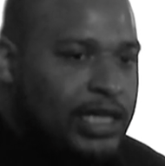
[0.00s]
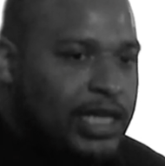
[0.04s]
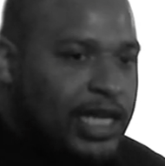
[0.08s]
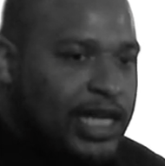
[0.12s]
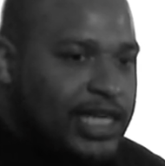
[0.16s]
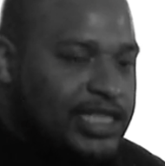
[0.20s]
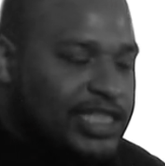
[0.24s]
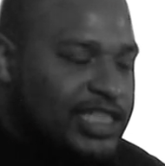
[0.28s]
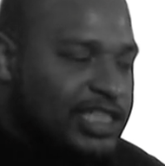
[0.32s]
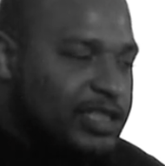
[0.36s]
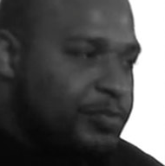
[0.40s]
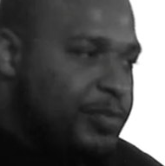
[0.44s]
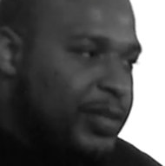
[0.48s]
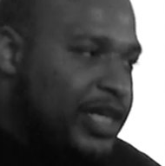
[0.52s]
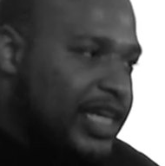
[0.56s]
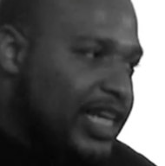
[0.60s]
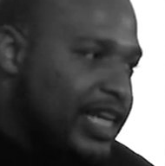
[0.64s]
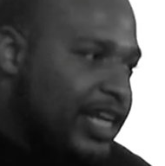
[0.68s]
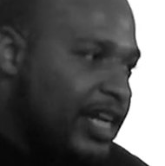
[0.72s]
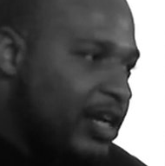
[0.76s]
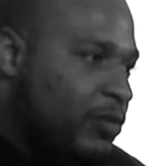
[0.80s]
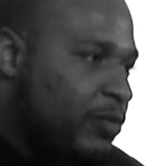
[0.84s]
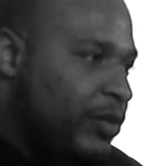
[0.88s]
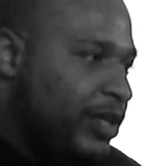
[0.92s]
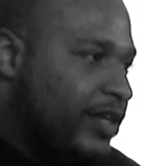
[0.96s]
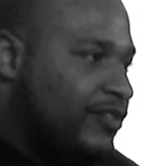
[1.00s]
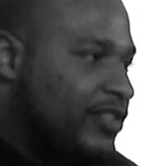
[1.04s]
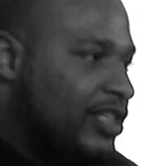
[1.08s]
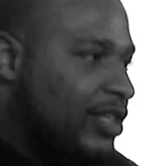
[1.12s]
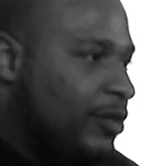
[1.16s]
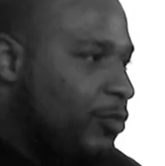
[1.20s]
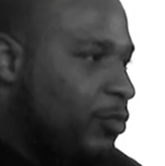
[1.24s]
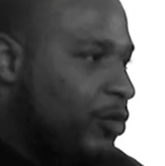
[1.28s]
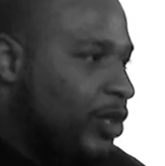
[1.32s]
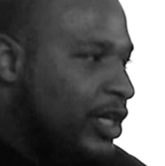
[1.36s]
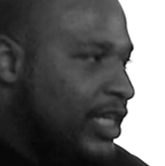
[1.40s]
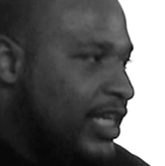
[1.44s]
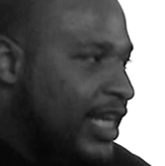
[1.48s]
and just be there with
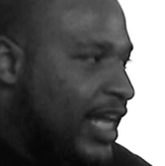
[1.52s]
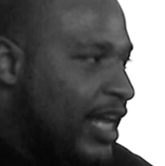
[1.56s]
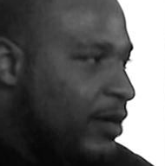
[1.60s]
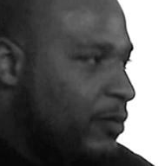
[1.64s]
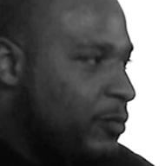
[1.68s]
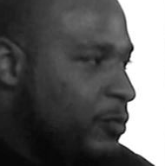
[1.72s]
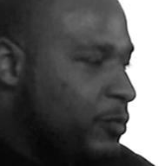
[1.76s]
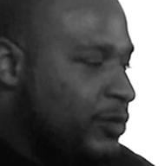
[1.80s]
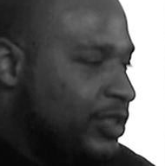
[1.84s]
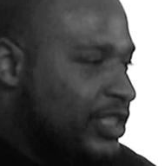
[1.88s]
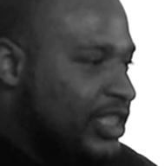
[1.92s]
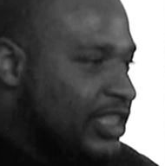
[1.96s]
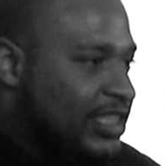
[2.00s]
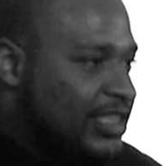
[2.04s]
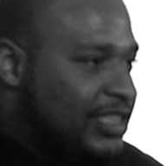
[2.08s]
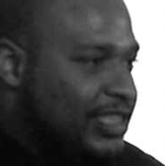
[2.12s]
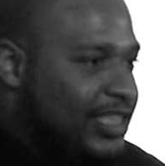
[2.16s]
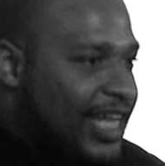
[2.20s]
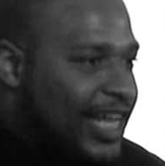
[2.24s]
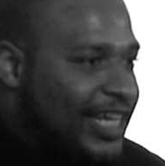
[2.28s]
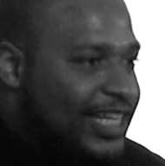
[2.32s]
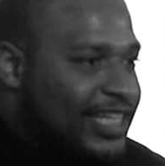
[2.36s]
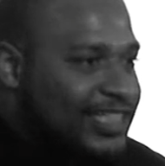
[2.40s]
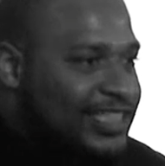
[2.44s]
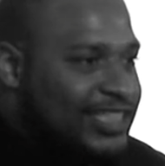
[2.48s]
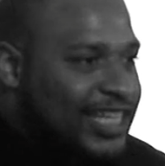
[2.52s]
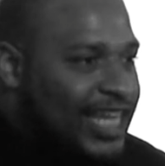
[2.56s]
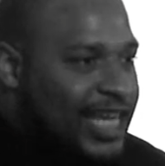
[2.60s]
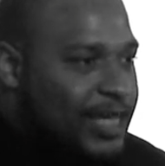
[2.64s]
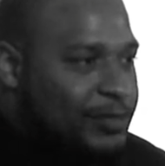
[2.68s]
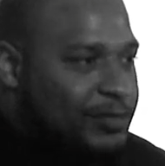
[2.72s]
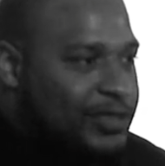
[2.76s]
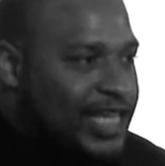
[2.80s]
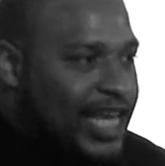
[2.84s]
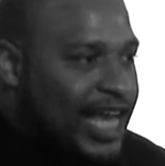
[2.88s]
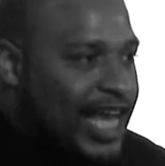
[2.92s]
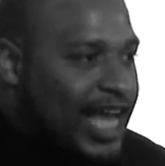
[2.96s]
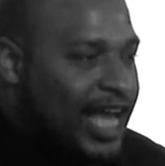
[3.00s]
someone that just at the
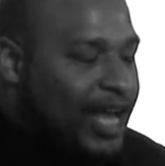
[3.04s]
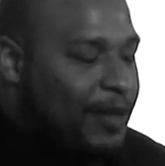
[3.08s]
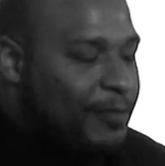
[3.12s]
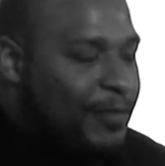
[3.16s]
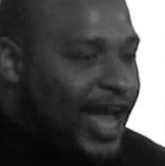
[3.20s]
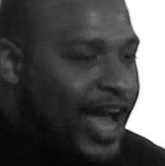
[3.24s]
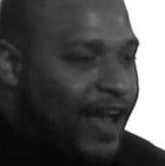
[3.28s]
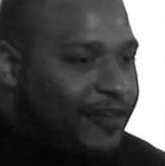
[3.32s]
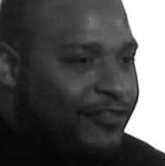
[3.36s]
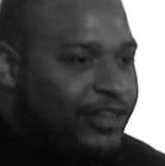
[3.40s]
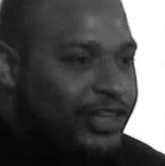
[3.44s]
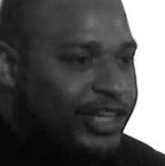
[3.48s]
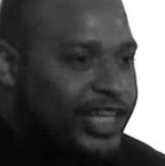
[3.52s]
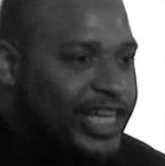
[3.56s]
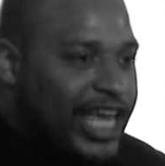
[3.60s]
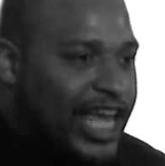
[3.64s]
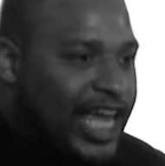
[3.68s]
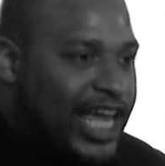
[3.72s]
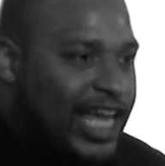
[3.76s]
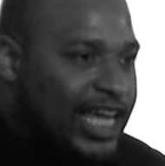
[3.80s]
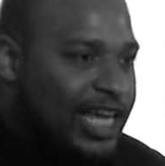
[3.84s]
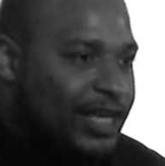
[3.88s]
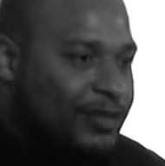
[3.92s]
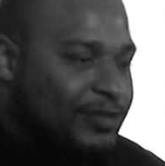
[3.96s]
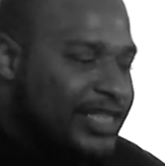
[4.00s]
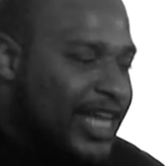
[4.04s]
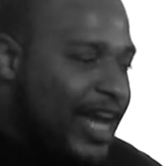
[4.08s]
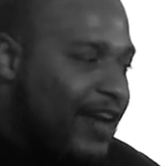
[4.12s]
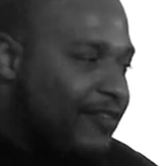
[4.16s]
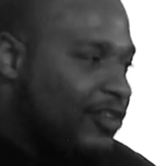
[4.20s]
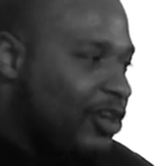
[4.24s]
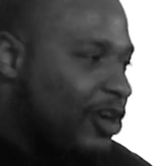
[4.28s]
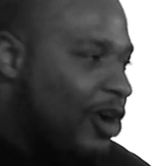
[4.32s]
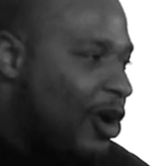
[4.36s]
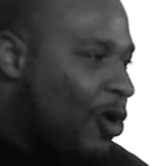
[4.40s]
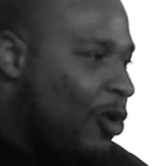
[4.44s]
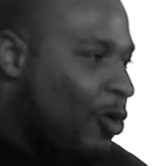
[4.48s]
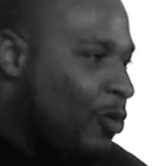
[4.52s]
same time after games,
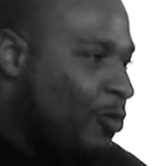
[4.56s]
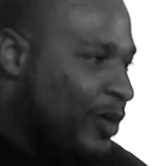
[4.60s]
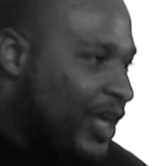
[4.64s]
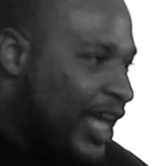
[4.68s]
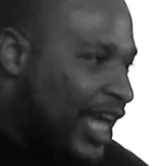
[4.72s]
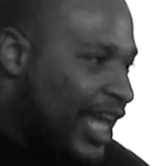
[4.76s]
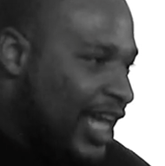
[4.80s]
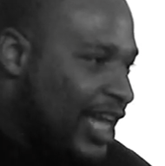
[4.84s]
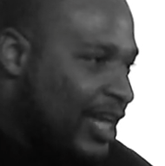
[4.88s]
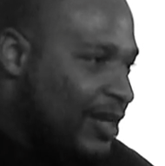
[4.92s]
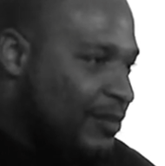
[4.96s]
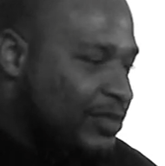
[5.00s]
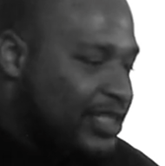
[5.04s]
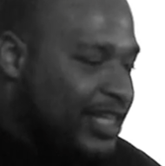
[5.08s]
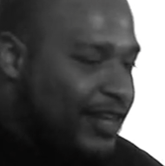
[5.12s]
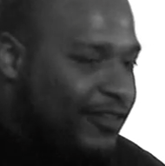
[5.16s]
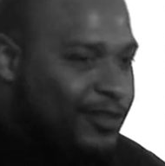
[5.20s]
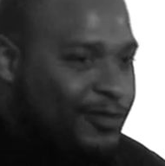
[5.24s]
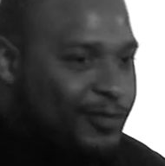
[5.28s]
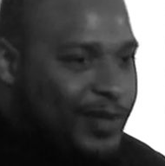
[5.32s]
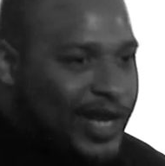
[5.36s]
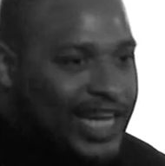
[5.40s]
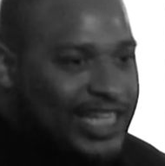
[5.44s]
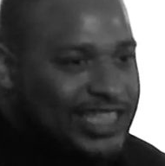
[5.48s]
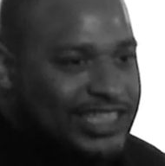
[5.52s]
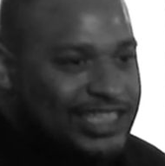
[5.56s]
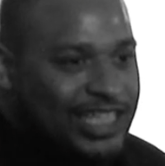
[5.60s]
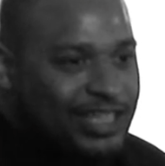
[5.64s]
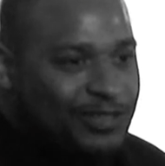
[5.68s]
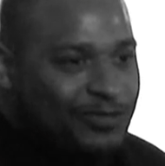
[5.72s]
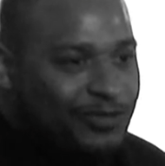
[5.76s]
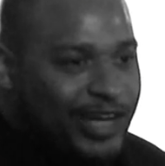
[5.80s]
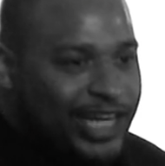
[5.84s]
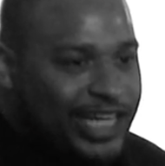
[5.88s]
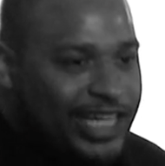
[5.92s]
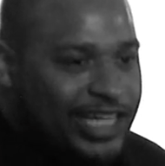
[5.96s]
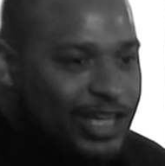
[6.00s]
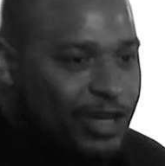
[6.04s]
after home games, everybody's getting
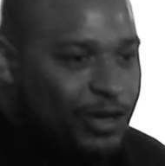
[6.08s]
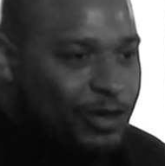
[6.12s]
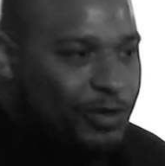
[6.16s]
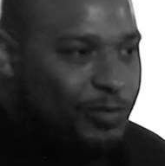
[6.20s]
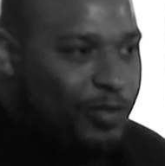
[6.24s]
ready to go to